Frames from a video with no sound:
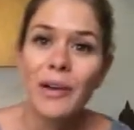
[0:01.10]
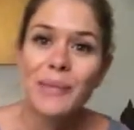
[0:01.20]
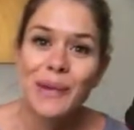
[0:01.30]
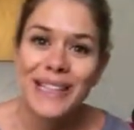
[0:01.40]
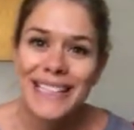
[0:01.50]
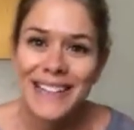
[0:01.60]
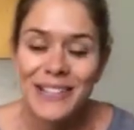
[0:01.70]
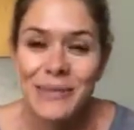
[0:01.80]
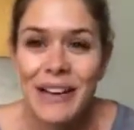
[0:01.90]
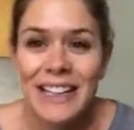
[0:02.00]
Good morning,
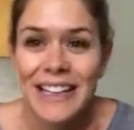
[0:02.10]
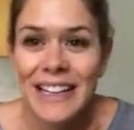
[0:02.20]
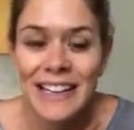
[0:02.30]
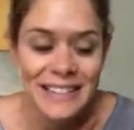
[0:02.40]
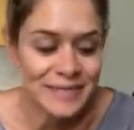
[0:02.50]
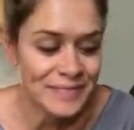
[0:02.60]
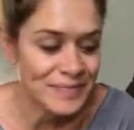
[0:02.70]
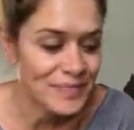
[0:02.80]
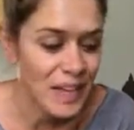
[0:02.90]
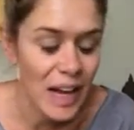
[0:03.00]
everybody.
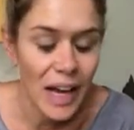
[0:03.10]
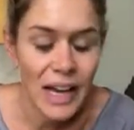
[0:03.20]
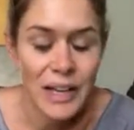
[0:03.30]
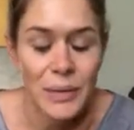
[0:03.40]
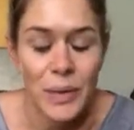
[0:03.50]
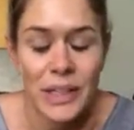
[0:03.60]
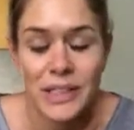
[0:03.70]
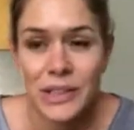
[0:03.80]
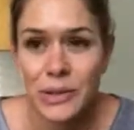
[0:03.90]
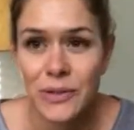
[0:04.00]
I
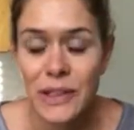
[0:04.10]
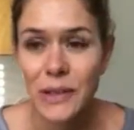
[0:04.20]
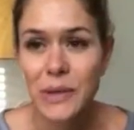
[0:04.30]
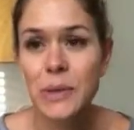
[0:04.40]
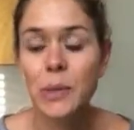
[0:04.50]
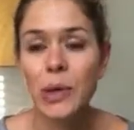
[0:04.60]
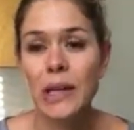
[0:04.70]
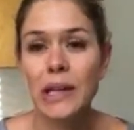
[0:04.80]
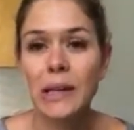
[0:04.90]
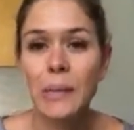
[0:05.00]
wanted to do a video this
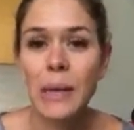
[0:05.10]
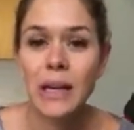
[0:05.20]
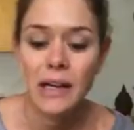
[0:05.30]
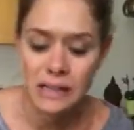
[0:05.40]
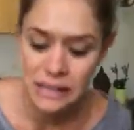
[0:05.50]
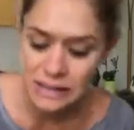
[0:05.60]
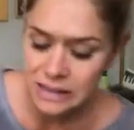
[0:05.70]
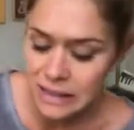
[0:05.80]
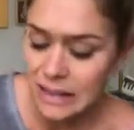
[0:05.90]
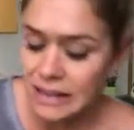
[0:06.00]
morning because
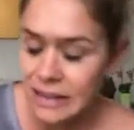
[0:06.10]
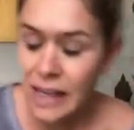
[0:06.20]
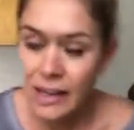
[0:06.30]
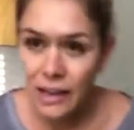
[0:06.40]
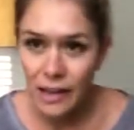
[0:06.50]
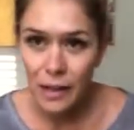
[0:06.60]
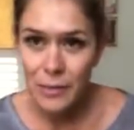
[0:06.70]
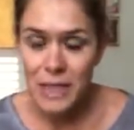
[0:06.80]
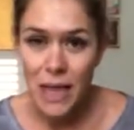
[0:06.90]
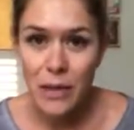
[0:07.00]
technically
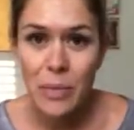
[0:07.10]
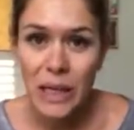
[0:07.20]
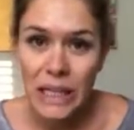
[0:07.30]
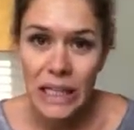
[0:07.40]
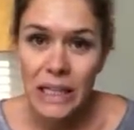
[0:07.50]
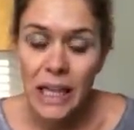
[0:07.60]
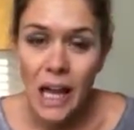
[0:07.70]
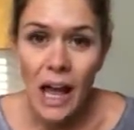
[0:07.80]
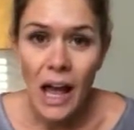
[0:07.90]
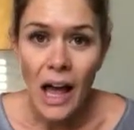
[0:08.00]
I'm celebrating.
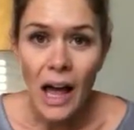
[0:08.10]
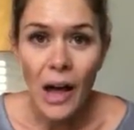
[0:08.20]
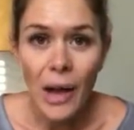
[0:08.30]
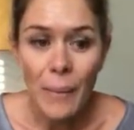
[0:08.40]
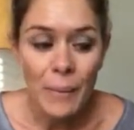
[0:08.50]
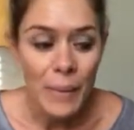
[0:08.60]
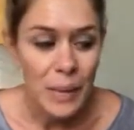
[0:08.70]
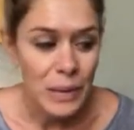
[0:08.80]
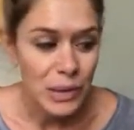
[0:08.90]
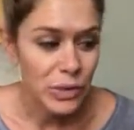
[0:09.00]
I'm
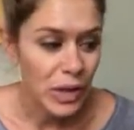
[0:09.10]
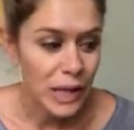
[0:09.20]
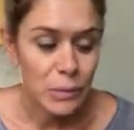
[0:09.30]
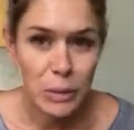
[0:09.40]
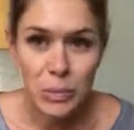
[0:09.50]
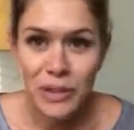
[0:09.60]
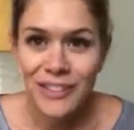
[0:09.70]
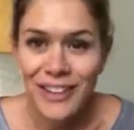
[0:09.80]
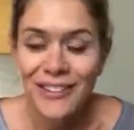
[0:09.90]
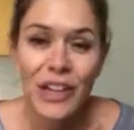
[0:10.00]
going to try to be
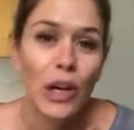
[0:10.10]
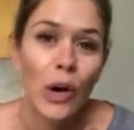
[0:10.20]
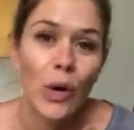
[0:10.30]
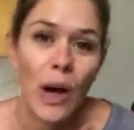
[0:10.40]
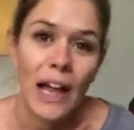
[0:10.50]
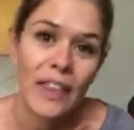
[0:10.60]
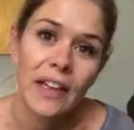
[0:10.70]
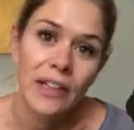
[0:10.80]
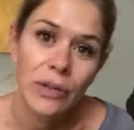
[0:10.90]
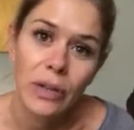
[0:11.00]
brief on the video and
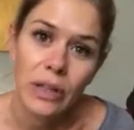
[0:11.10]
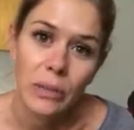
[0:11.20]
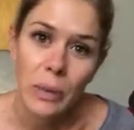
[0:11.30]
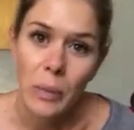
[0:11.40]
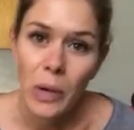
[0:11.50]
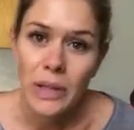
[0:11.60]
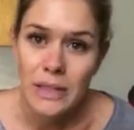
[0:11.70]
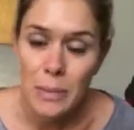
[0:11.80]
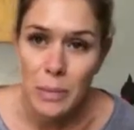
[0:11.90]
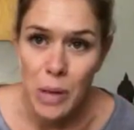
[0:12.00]
then do a little bit more
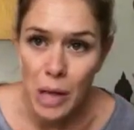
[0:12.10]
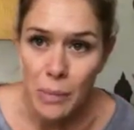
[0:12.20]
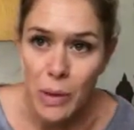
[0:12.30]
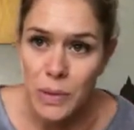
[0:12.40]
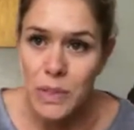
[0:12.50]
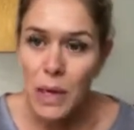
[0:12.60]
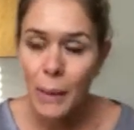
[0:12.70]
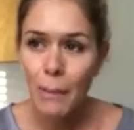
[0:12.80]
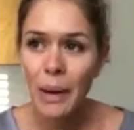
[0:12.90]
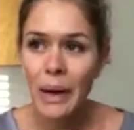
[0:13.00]
in-depth blog post,
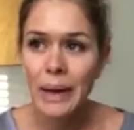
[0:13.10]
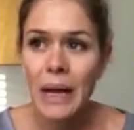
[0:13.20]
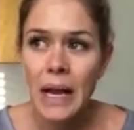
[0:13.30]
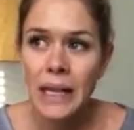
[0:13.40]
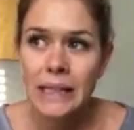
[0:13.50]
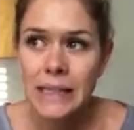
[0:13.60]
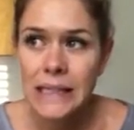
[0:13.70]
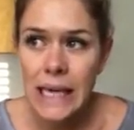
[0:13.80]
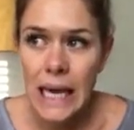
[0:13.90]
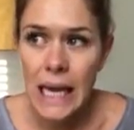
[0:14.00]
but
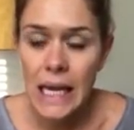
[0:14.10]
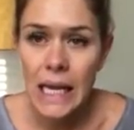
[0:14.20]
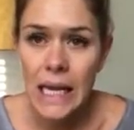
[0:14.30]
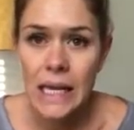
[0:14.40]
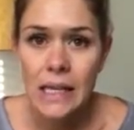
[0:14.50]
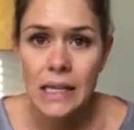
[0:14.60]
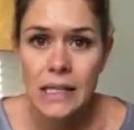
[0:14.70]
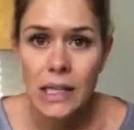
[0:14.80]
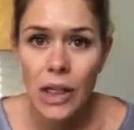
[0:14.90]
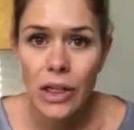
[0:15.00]
today
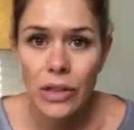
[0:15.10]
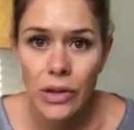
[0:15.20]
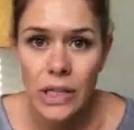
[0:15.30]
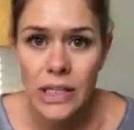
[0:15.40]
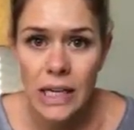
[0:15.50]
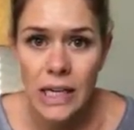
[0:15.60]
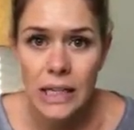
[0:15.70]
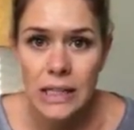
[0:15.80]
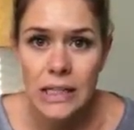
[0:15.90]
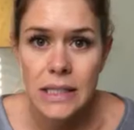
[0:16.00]
is 30
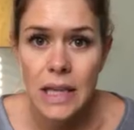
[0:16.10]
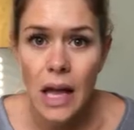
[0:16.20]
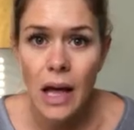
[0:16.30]
days